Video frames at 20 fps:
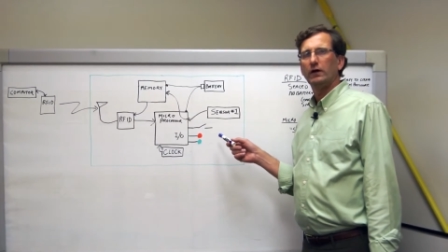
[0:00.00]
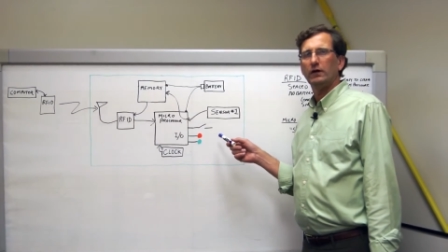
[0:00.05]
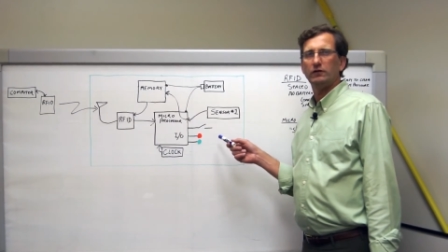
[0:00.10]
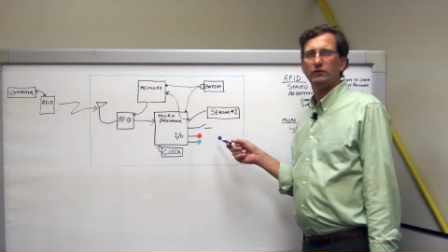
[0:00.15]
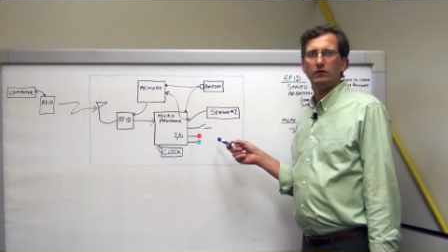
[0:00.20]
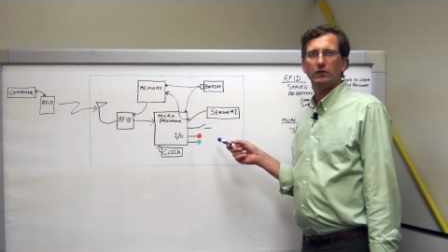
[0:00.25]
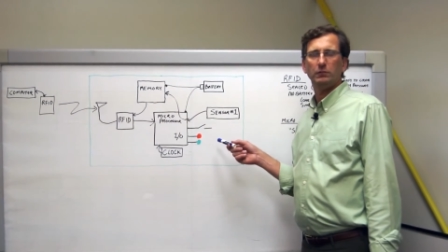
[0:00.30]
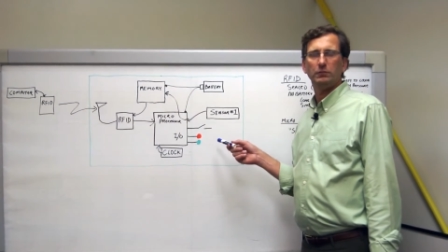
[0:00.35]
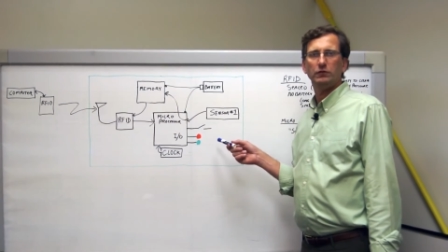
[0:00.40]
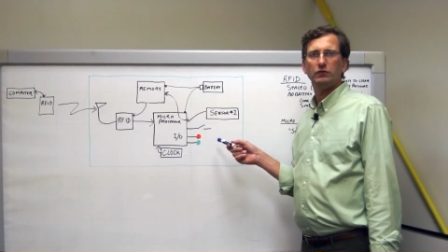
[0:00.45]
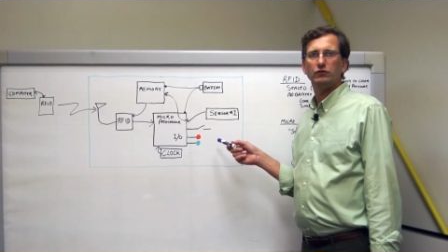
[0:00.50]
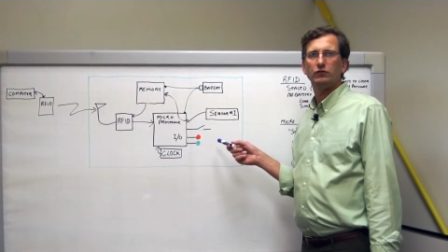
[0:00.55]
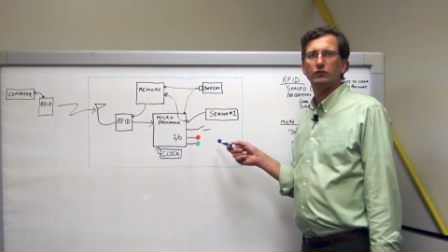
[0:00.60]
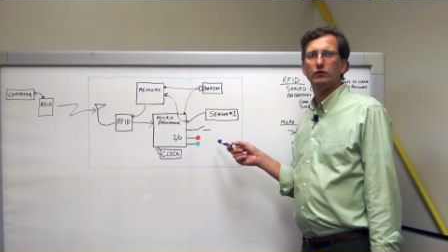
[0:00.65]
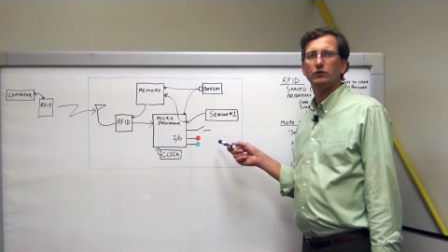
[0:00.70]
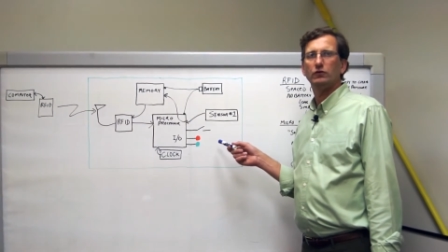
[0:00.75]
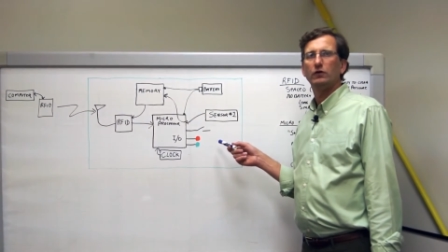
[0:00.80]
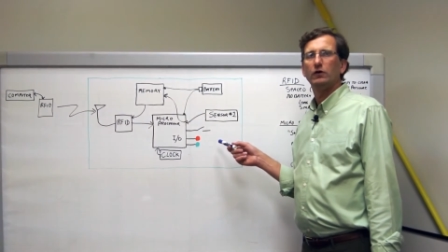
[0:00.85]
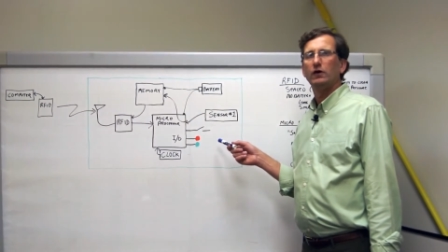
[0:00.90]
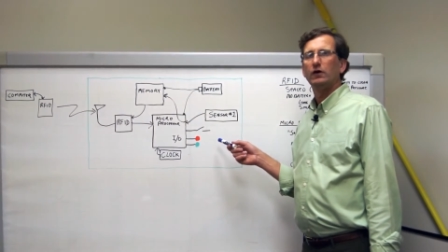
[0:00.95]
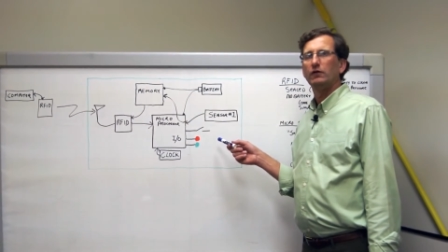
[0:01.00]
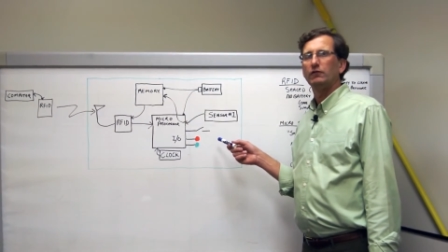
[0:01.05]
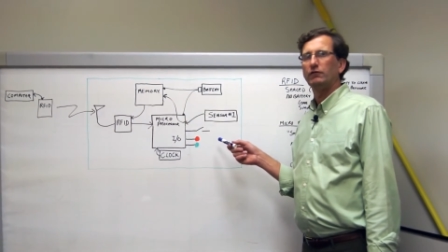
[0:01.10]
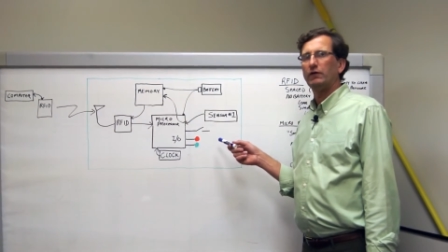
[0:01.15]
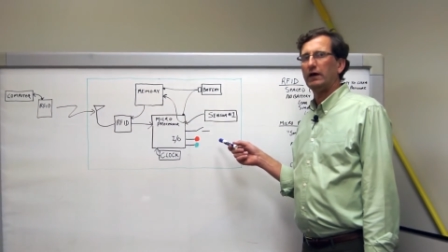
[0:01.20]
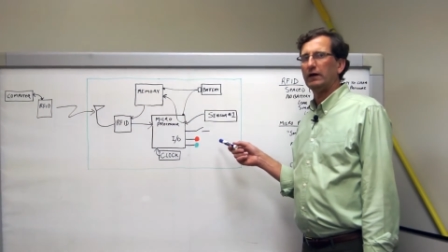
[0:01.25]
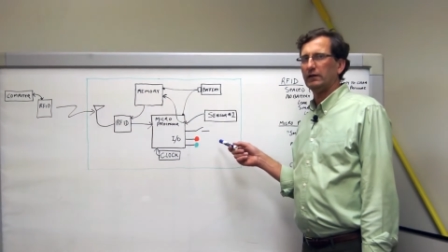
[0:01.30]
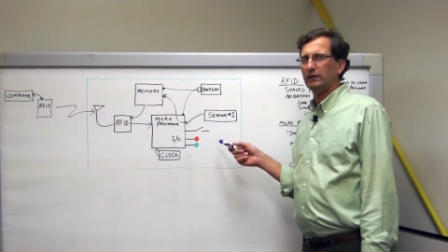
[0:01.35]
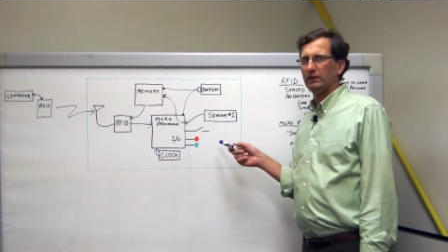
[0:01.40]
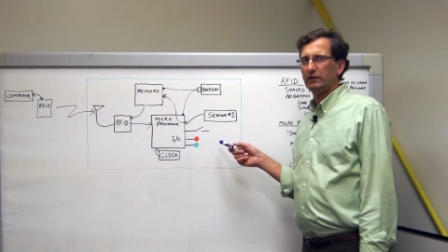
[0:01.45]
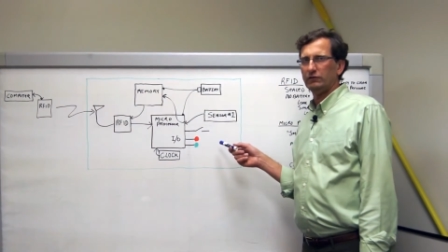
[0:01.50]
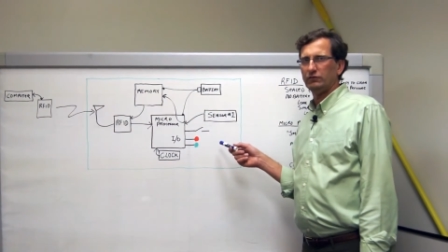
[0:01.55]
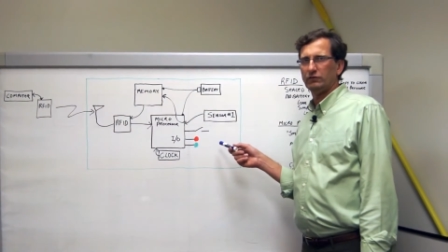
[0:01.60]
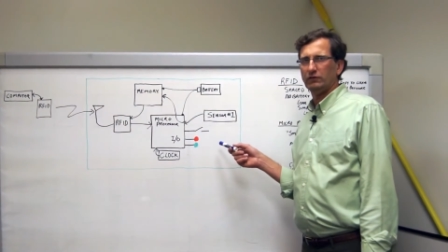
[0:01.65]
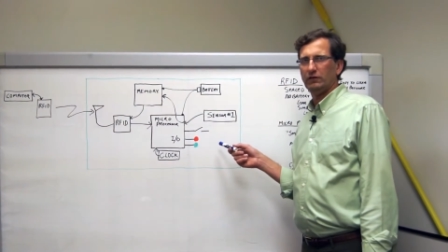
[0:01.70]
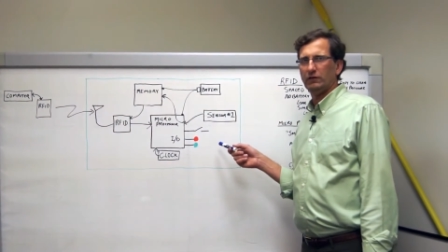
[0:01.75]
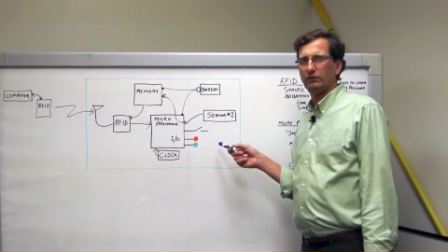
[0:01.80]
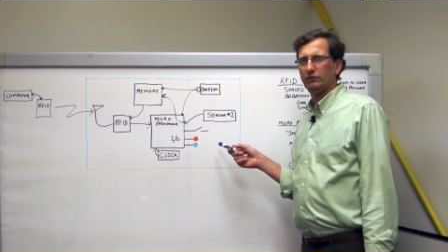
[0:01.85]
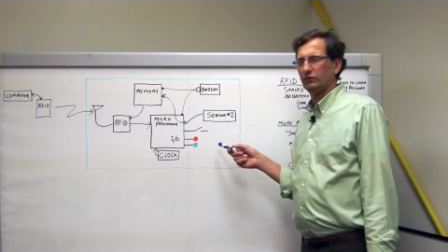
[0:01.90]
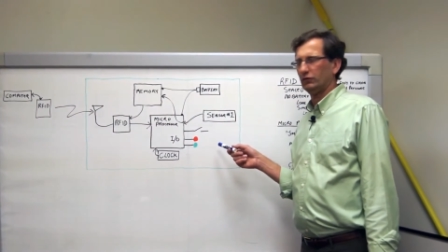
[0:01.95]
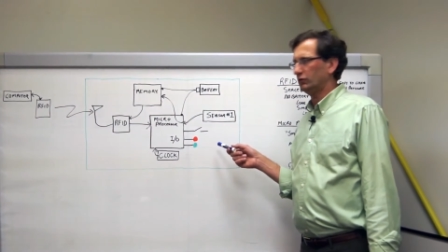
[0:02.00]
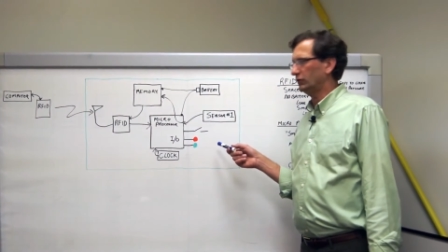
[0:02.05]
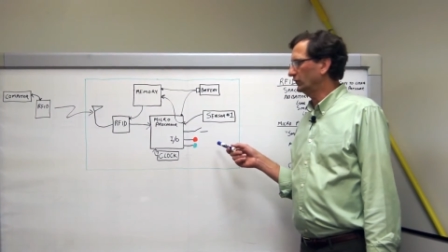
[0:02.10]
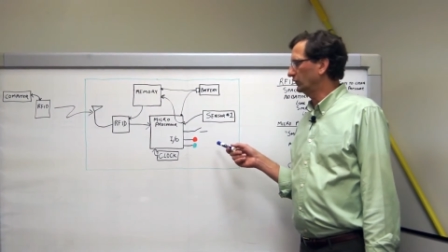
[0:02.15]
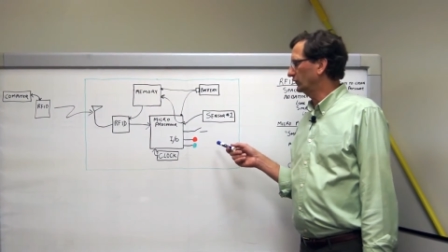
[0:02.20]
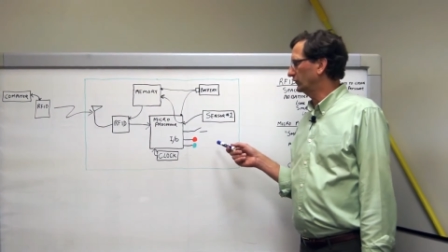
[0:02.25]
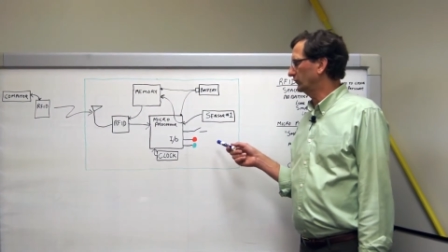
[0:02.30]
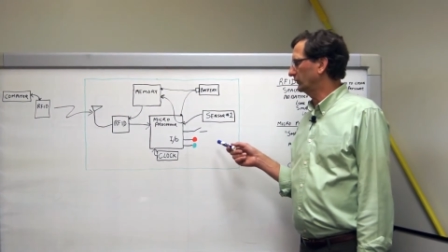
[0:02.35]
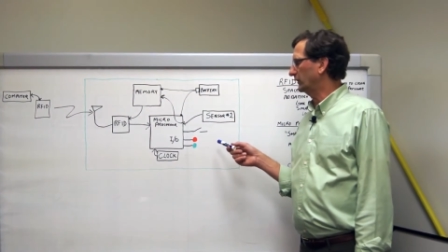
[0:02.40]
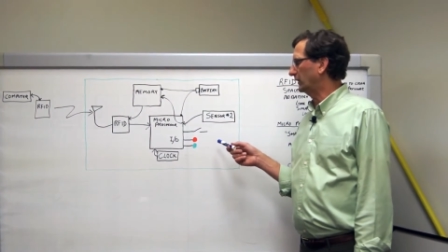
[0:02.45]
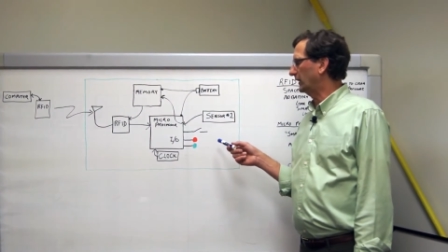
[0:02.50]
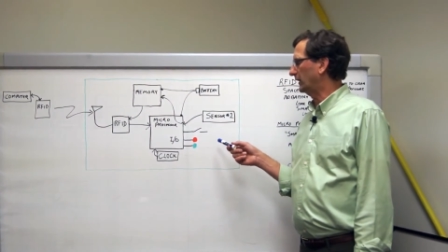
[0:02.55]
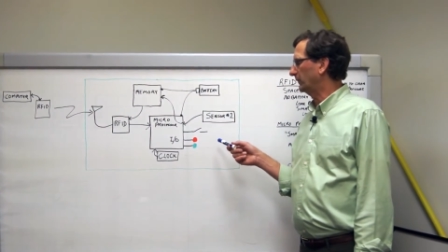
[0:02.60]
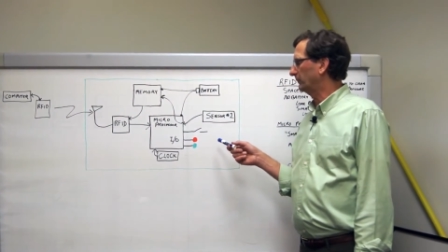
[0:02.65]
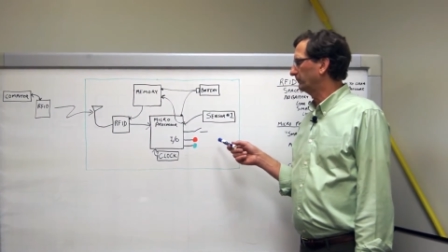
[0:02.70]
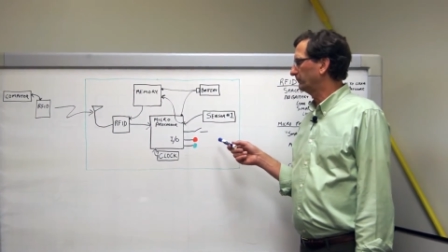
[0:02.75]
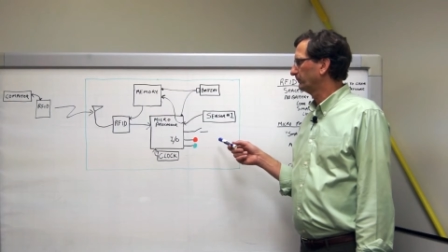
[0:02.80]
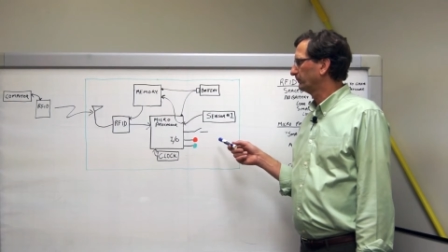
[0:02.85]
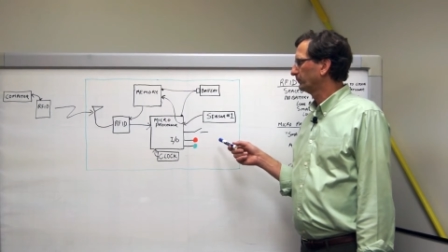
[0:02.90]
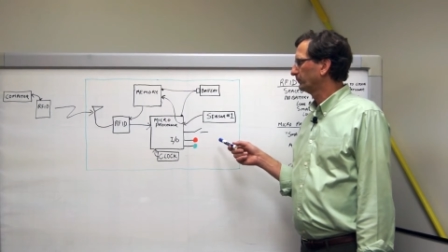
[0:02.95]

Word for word: a temperature violation has occurred or not.